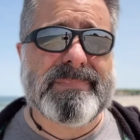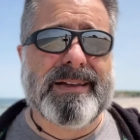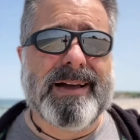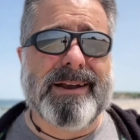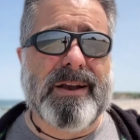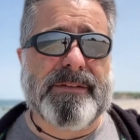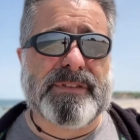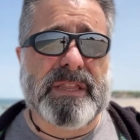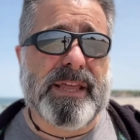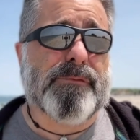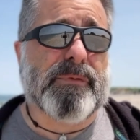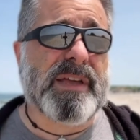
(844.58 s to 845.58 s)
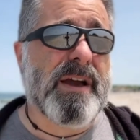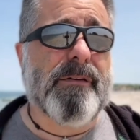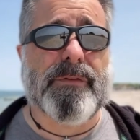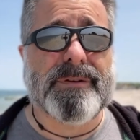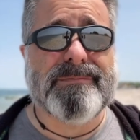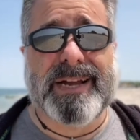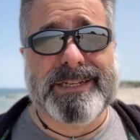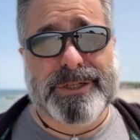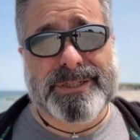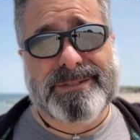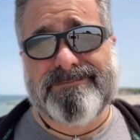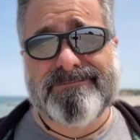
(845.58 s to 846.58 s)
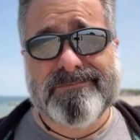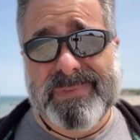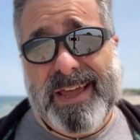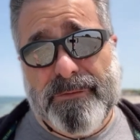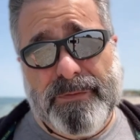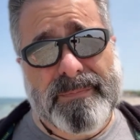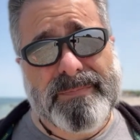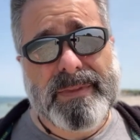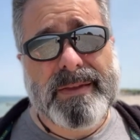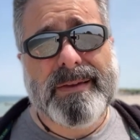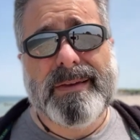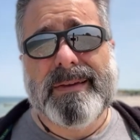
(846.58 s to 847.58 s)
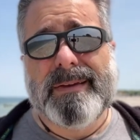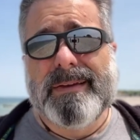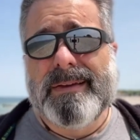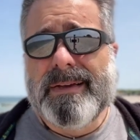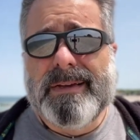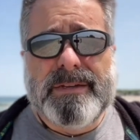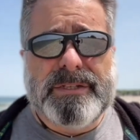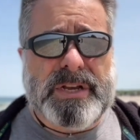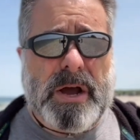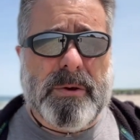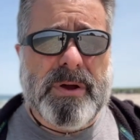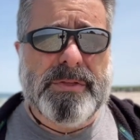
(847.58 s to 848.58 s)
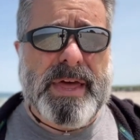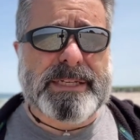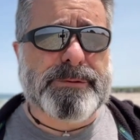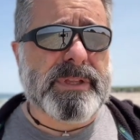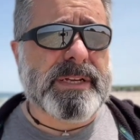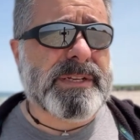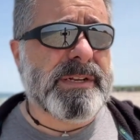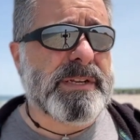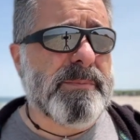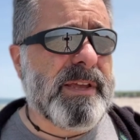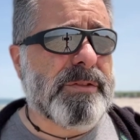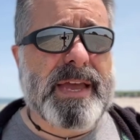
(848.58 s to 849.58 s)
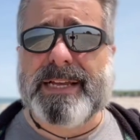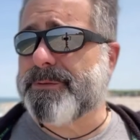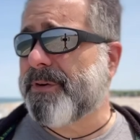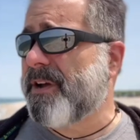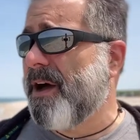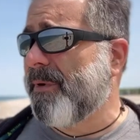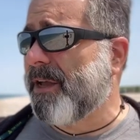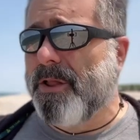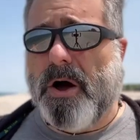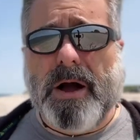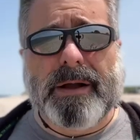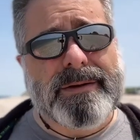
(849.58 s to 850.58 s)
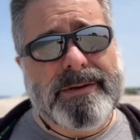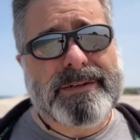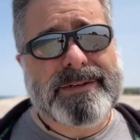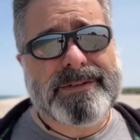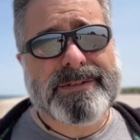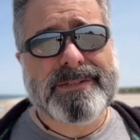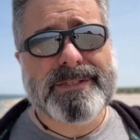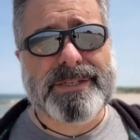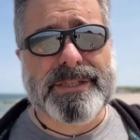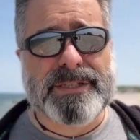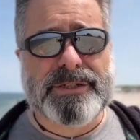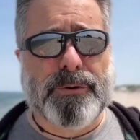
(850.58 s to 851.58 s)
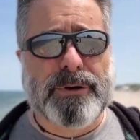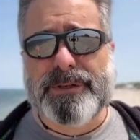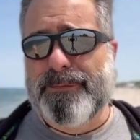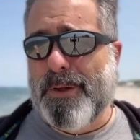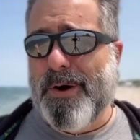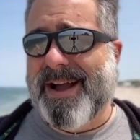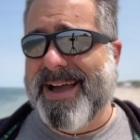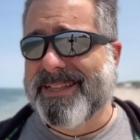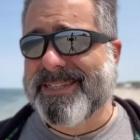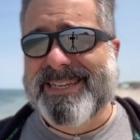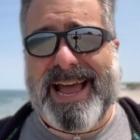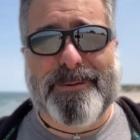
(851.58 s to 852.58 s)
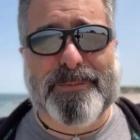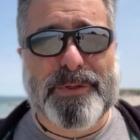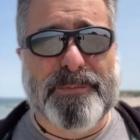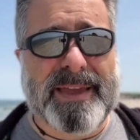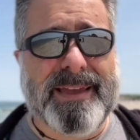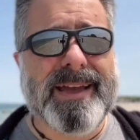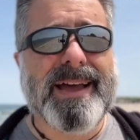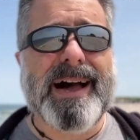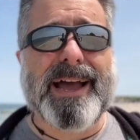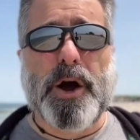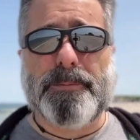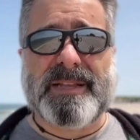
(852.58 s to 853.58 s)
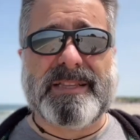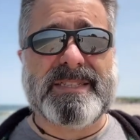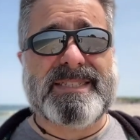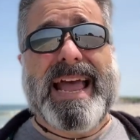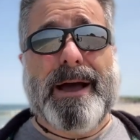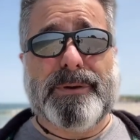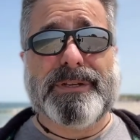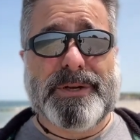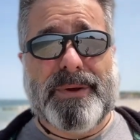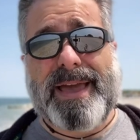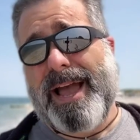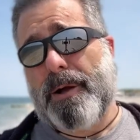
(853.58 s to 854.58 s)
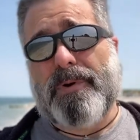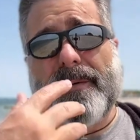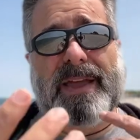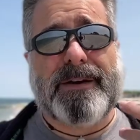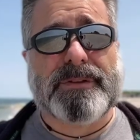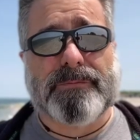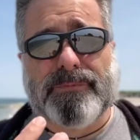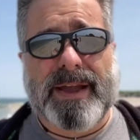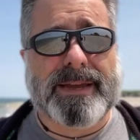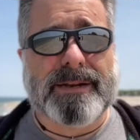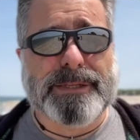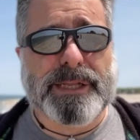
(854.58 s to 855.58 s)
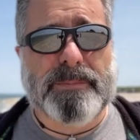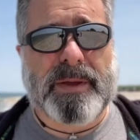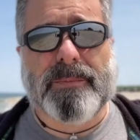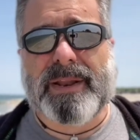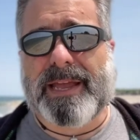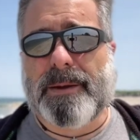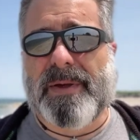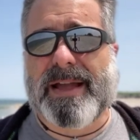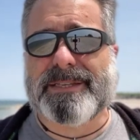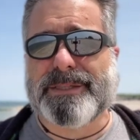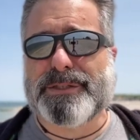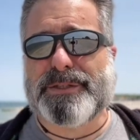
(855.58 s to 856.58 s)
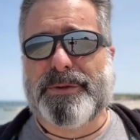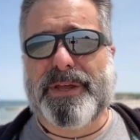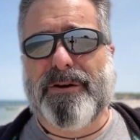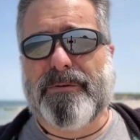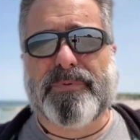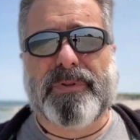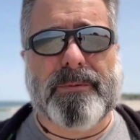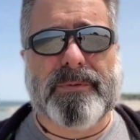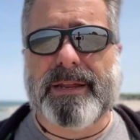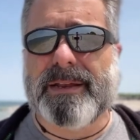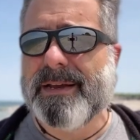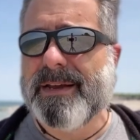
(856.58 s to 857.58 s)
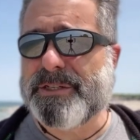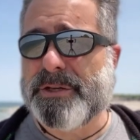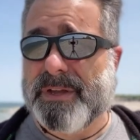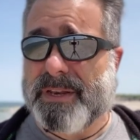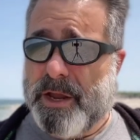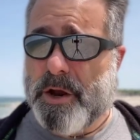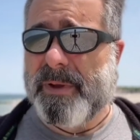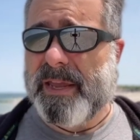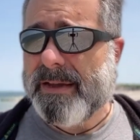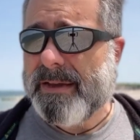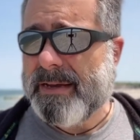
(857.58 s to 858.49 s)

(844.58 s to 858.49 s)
I don't have to live recovered. I just live. So, thanks for listening to me. Thanks for coming along to the shores of Long Island Sound with me. I hope that the sound is okay. I'll probably have to rig it a little bit when I get back to the studio and play with it so you can hear me.